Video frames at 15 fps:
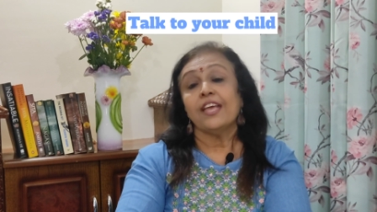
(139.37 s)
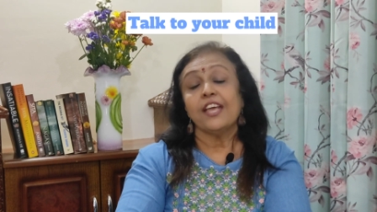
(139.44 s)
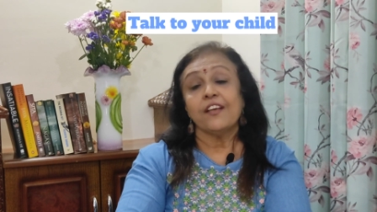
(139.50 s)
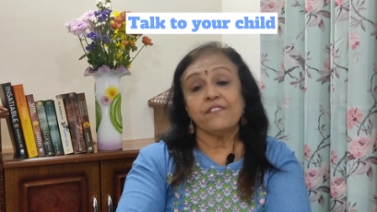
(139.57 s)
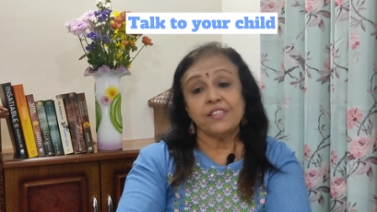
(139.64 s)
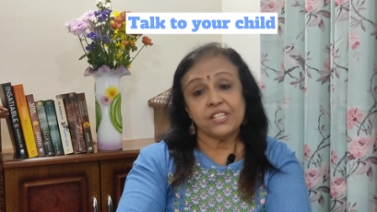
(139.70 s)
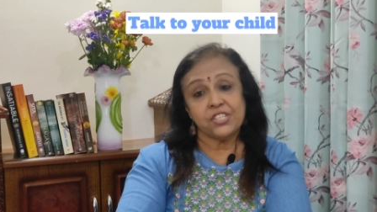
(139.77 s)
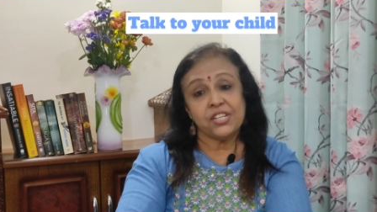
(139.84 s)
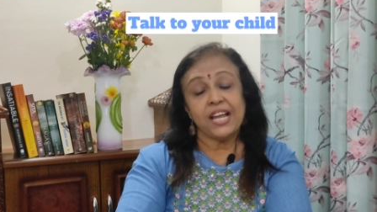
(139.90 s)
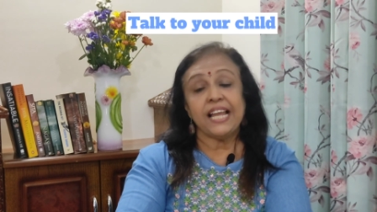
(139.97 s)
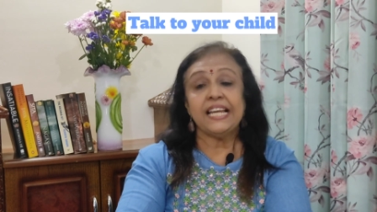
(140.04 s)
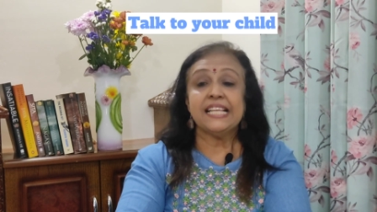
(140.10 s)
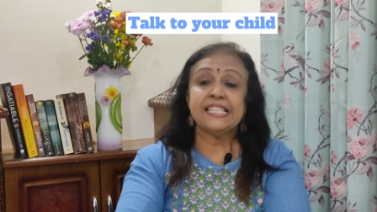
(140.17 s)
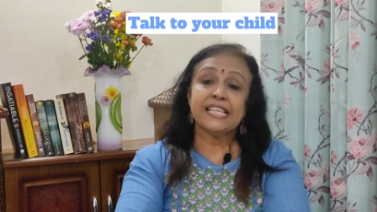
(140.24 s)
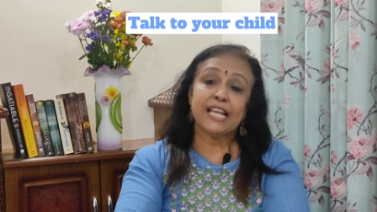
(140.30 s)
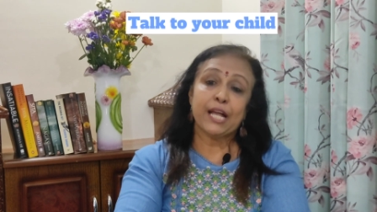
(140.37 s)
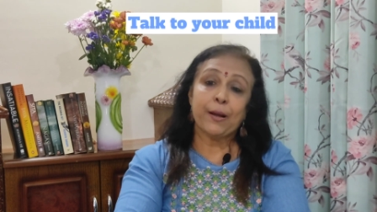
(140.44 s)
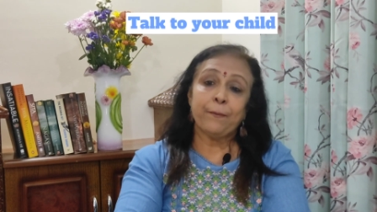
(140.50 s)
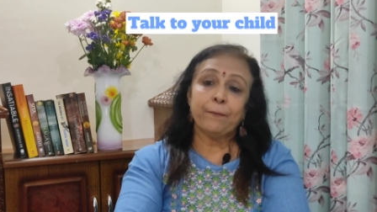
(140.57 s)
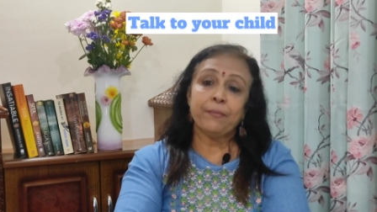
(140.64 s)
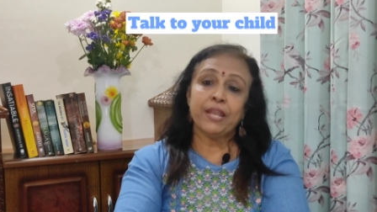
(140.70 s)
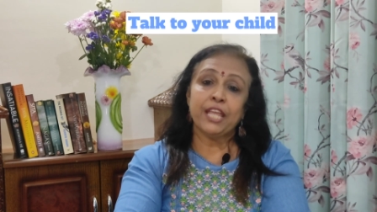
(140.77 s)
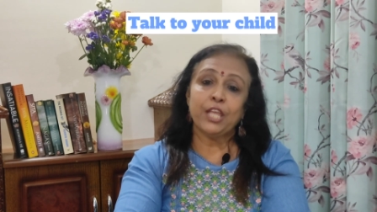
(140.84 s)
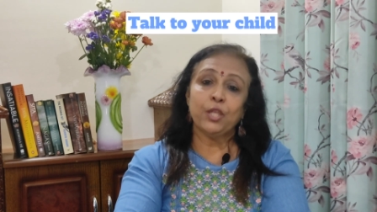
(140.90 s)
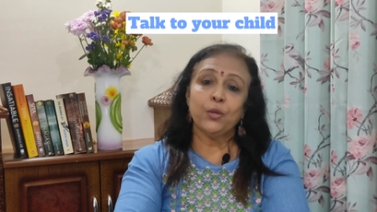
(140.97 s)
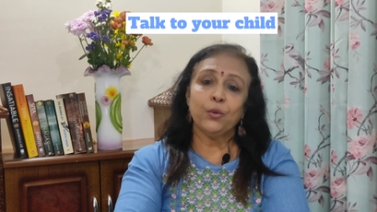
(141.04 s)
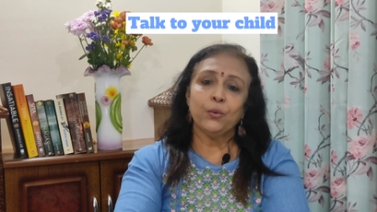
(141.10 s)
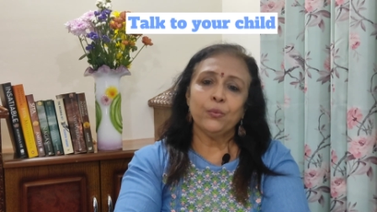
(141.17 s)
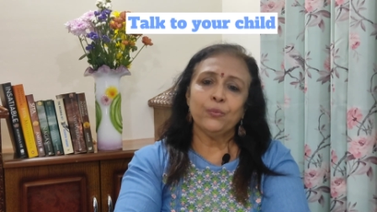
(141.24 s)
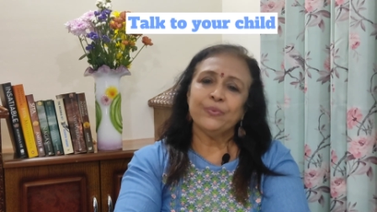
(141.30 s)
If the child is accompanying
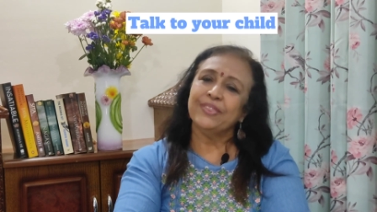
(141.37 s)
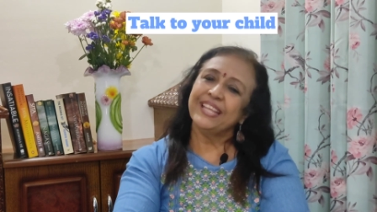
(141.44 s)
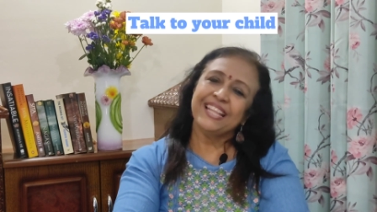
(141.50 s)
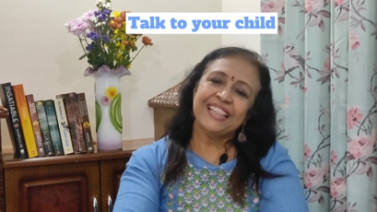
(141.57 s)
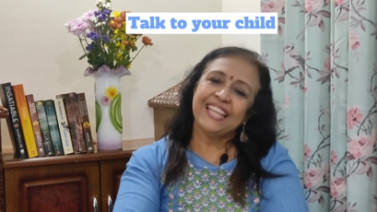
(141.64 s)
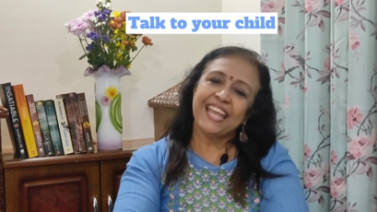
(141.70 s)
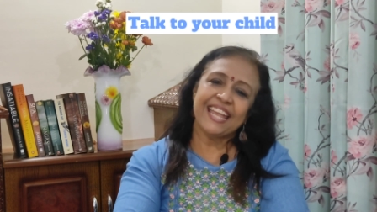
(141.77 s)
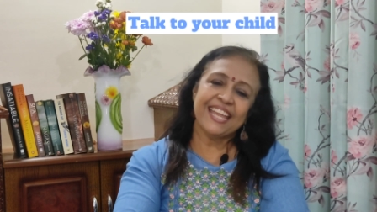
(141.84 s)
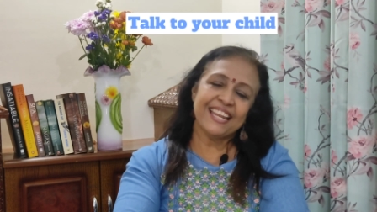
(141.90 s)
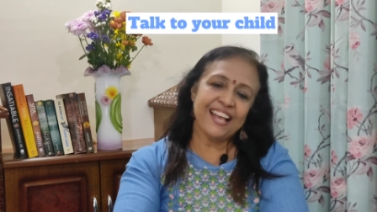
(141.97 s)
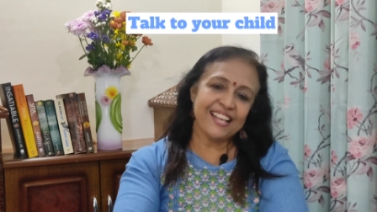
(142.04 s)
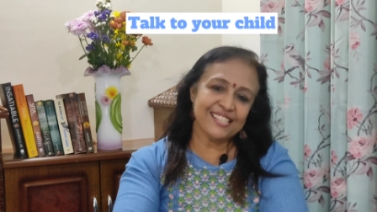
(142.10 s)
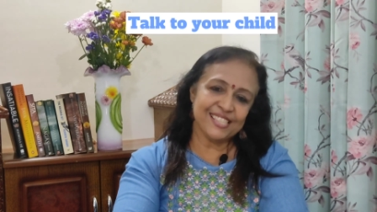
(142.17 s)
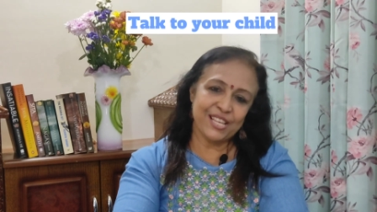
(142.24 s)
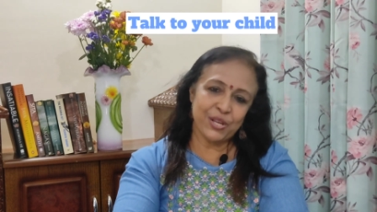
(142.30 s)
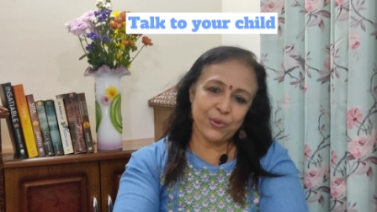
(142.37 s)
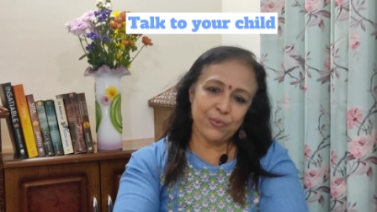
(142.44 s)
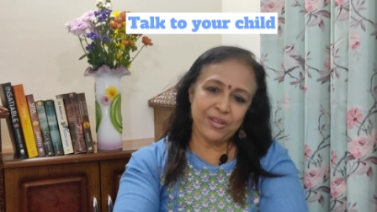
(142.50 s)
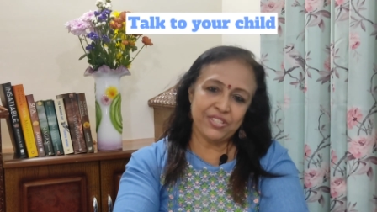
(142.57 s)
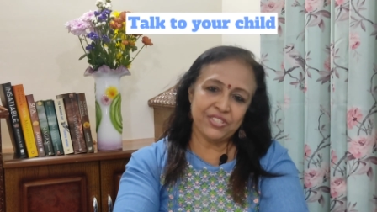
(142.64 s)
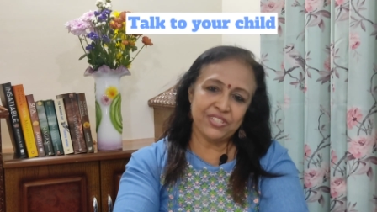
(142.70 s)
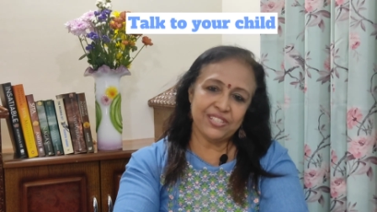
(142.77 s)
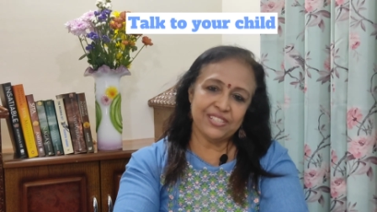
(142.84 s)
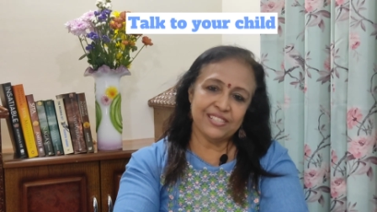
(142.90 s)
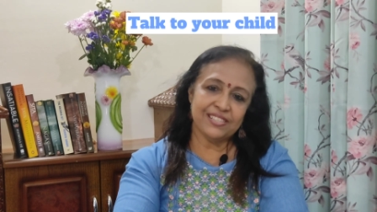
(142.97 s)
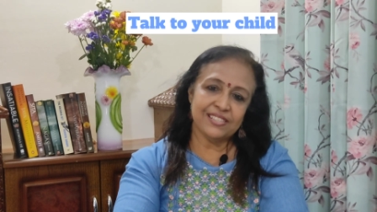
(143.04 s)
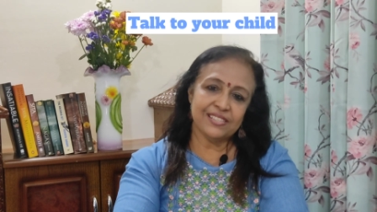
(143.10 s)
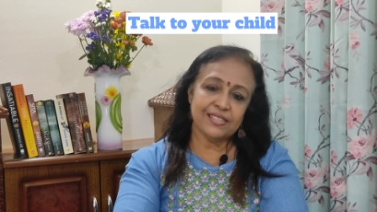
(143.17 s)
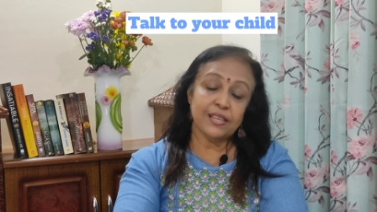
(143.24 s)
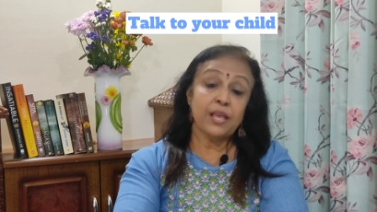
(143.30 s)
you, then they can ask their
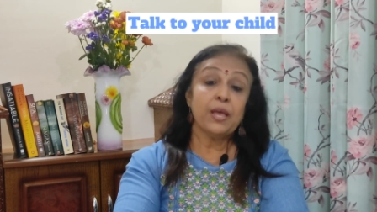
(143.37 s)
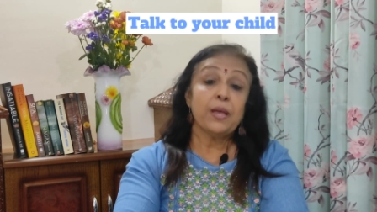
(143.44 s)
questions.